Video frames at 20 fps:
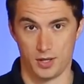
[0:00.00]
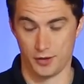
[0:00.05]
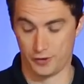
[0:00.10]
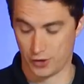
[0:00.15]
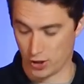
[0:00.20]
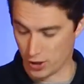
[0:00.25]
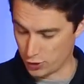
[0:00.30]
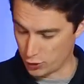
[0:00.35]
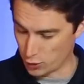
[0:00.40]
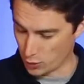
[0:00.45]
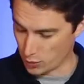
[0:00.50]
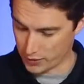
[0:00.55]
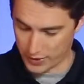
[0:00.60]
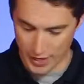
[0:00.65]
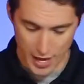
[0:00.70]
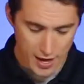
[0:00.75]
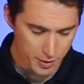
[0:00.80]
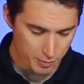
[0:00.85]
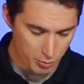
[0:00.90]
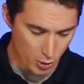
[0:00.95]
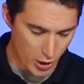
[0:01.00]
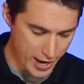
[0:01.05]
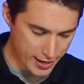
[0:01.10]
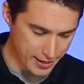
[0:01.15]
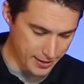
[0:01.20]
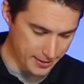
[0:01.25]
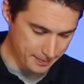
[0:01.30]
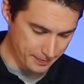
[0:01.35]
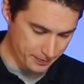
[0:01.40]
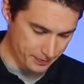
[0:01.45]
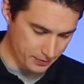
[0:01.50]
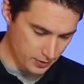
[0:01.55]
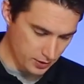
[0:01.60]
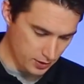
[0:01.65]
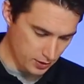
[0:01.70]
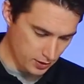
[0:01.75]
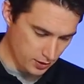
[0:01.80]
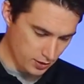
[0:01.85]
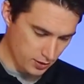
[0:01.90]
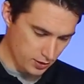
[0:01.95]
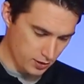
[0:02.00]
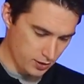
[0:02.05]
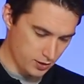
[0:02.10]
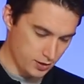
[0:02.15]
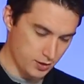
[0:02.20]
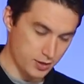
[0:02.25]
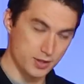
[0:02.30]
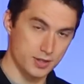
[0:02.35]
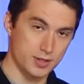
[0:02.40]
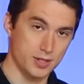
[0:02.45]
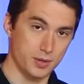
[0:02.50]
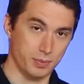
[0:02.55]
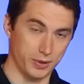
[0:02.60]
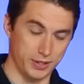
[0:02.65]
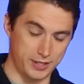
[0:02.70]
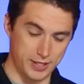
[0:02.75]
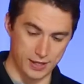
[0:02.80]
If you're going to do it without a bracket, simply